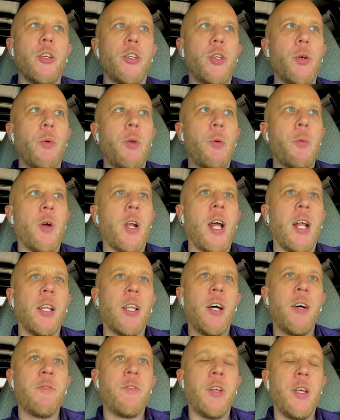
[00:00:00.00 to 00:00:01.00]
doing what I
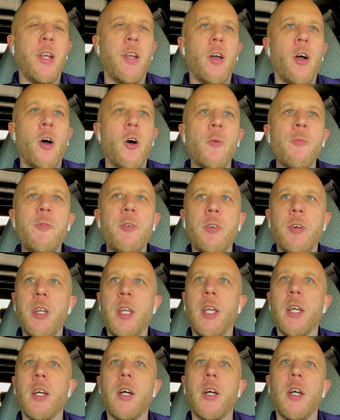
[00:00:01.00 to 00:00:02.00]
love, and hopefully,